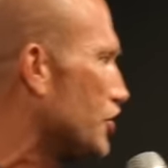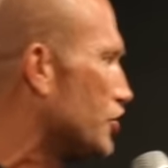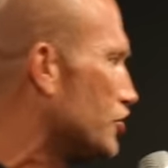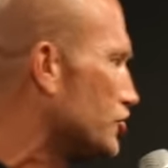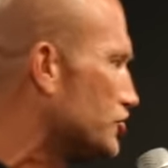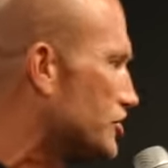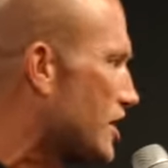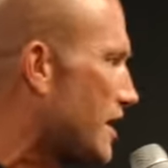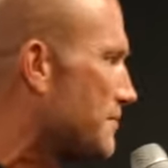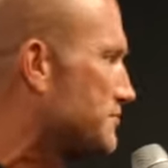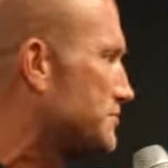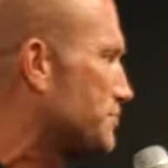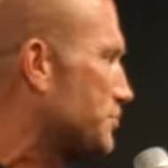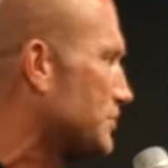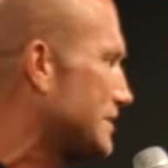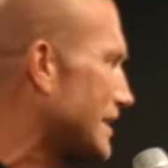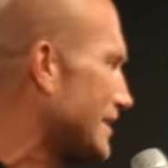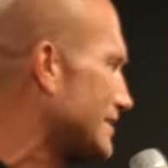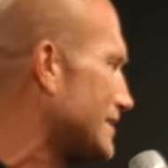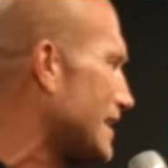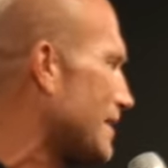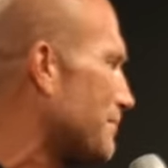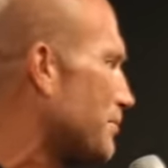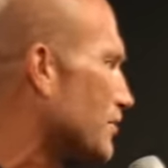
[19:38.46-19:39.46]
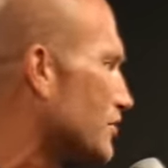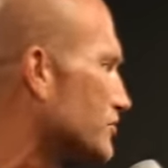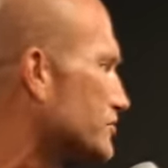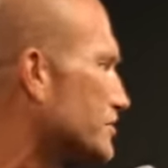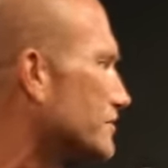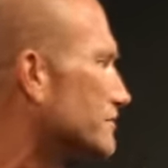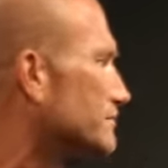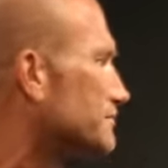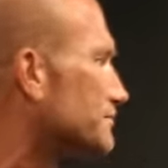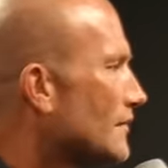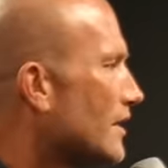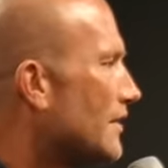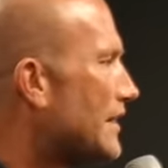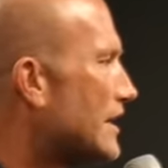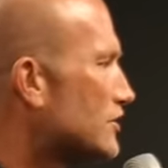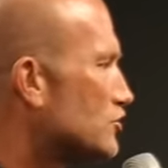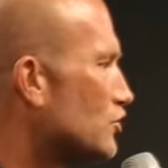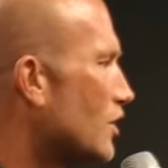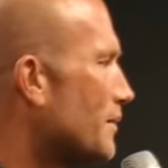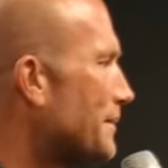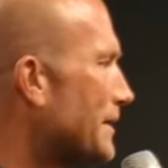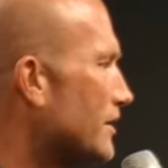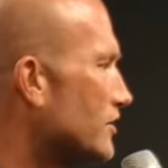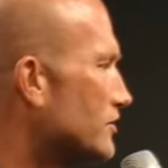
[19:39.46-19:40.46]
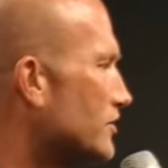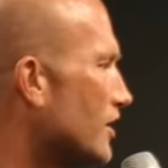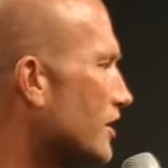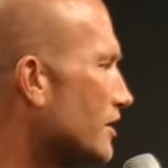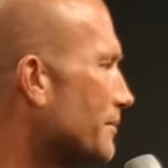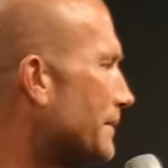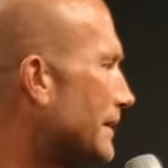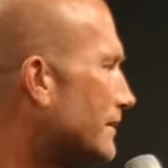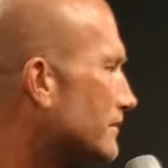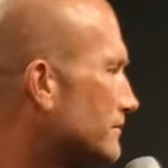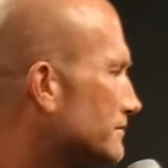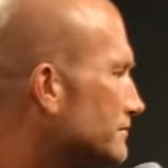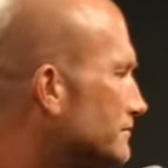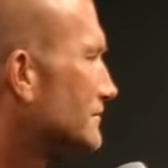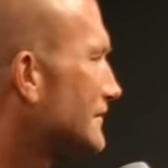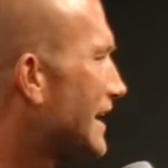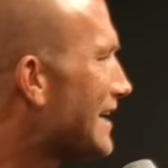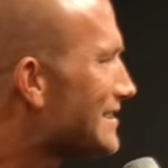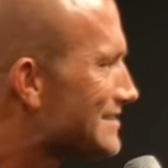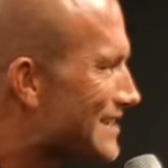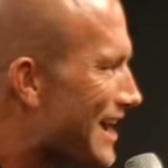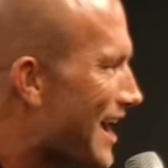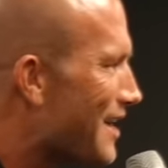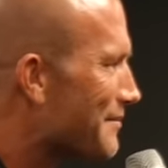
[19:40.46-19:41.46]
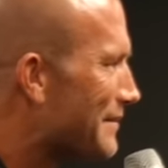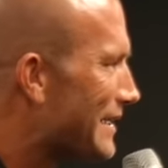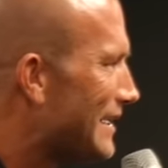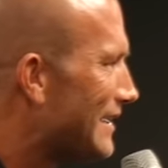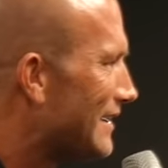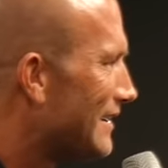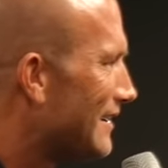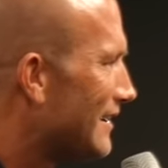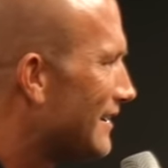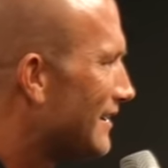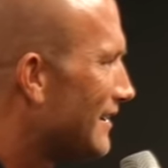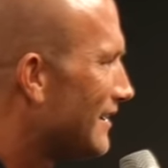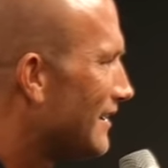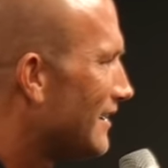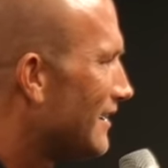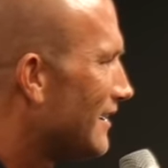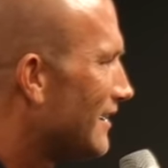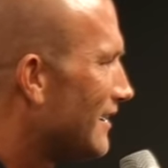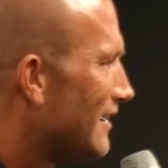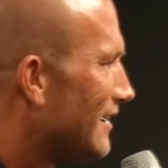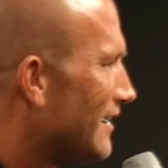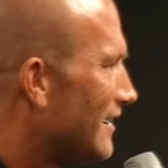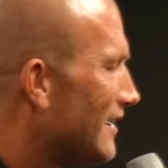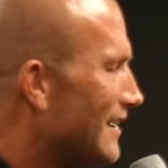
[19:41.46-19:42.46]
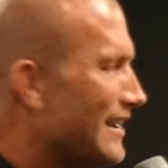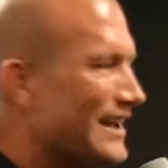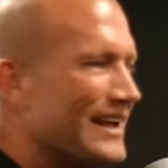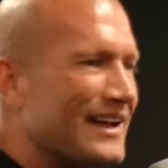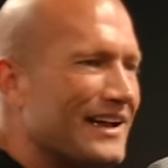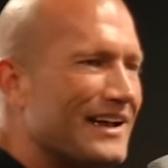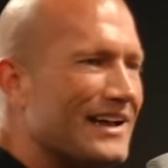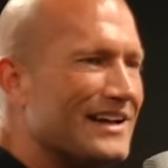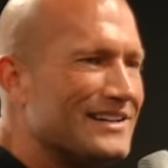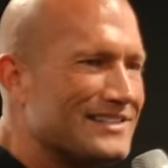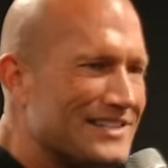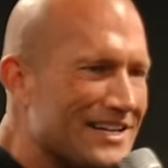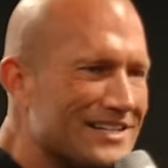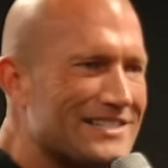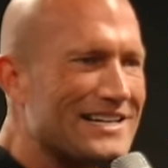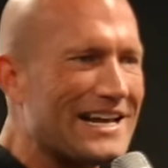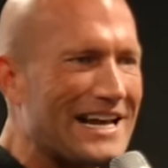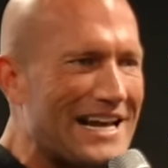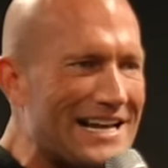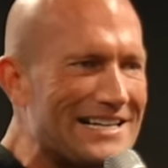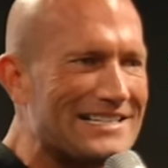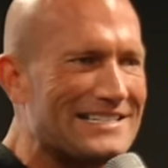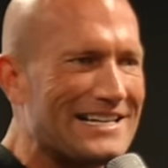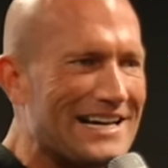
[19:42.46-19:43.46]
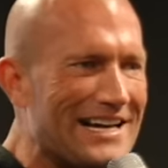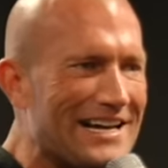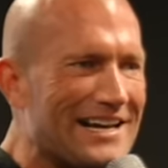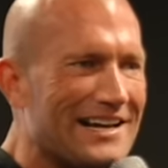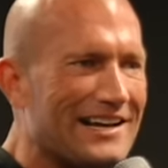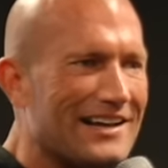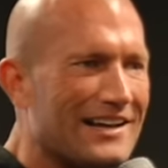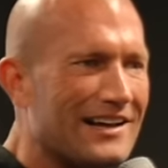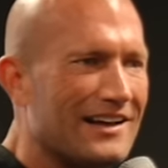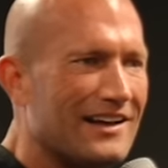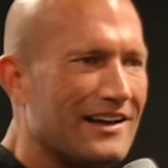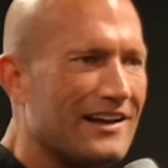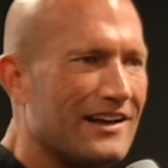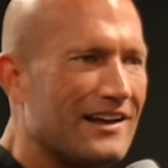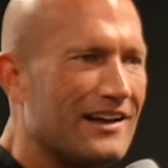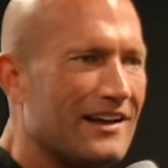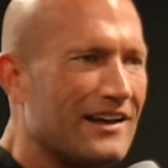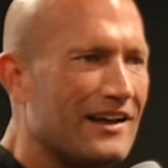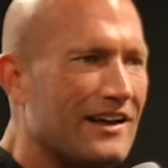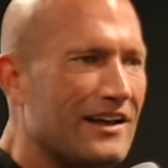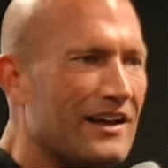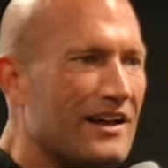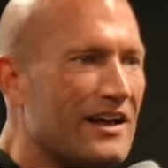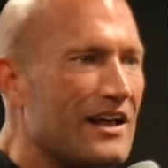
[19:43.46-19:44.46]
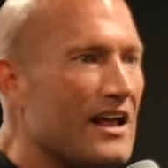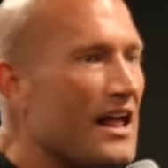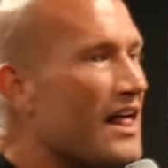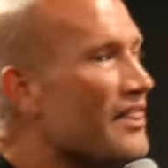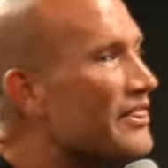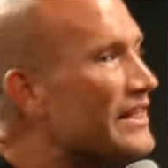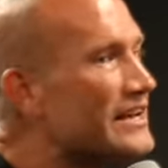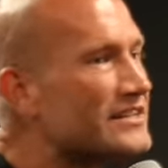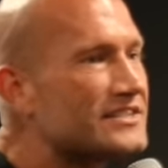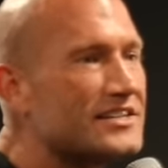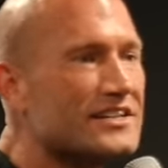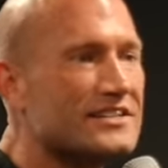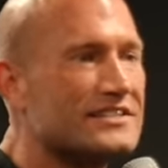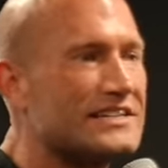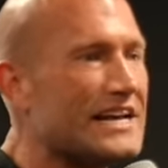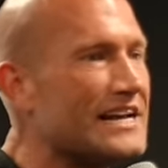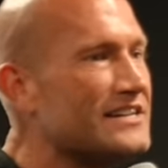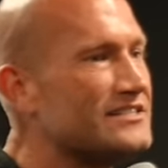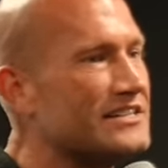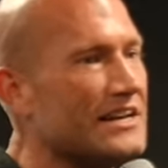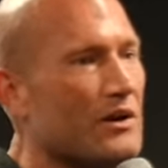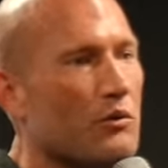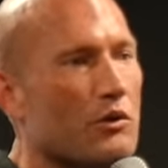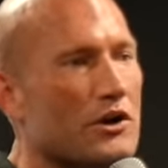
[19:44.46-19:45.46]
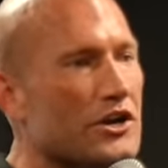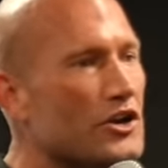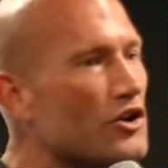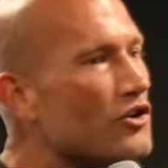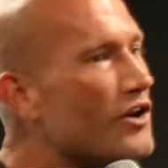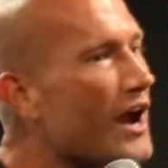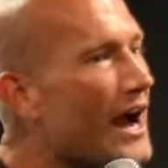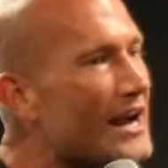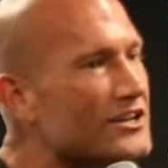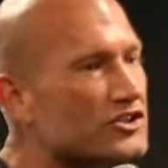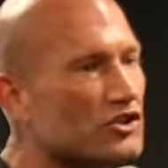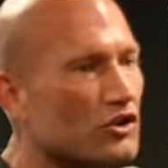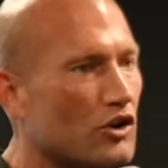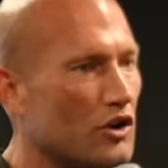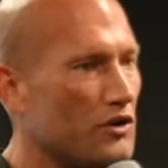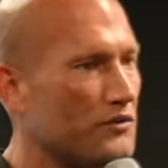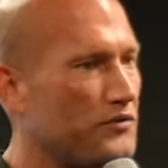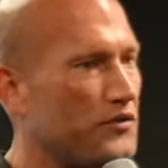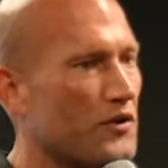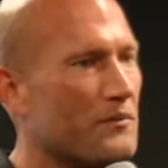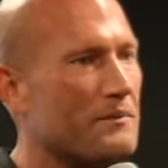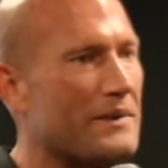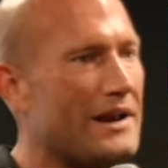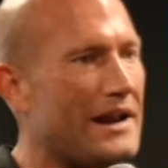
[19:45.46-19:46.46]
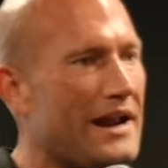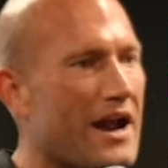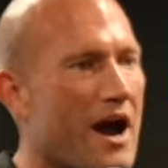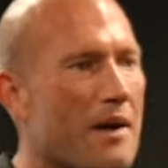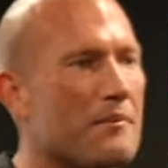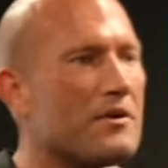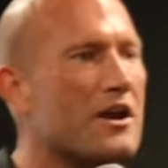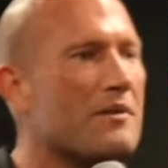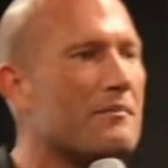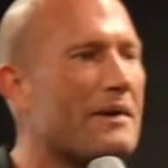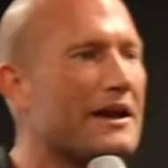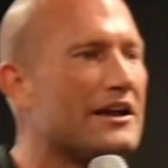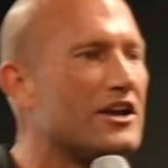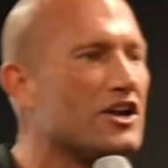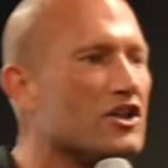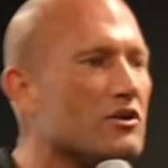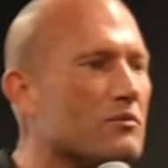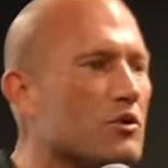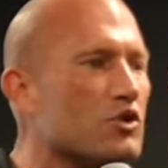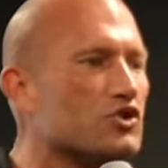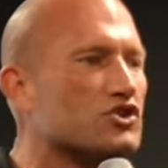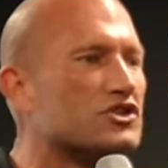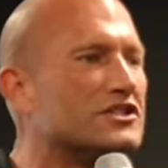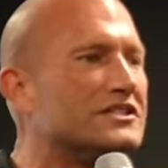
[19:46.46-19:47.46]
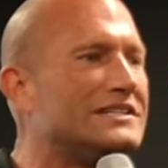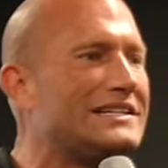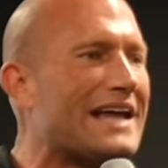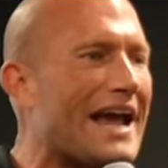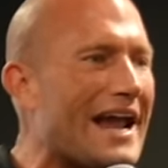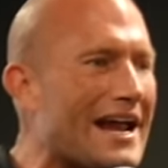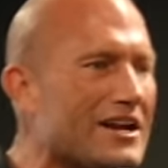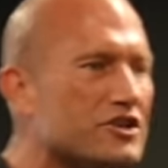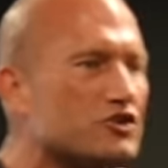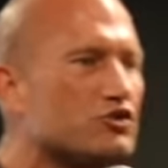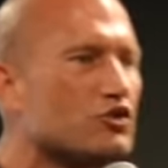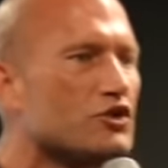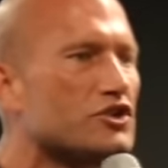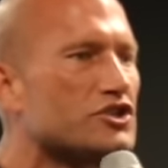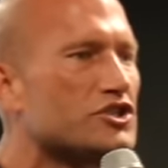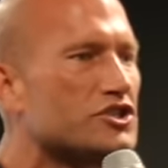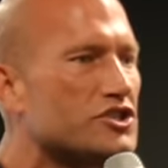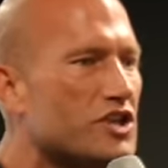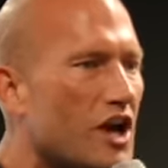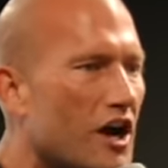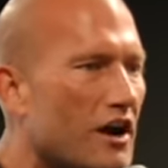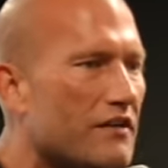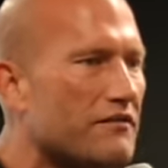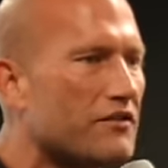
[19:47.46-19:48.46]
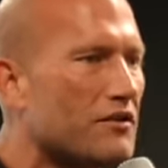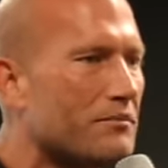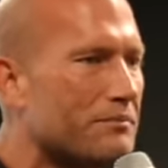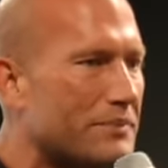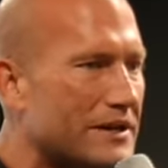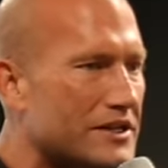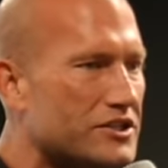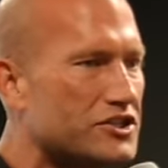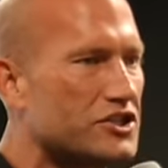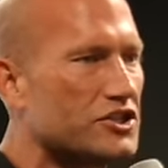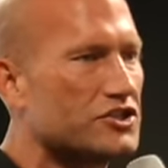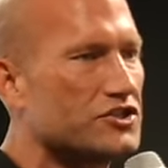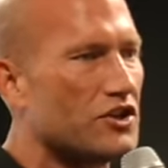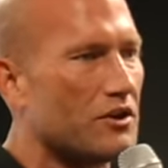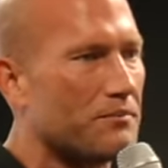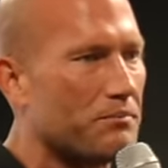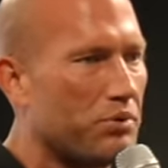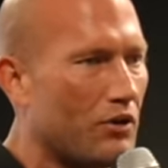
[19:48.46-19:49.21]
you your job is to protect that person. And that's what I'm here to talk about. You guys got me? Yes. Is this easy? Yes. This is easy. When you guys learn from me, I'm going to make you the most dangerous son of a bitches on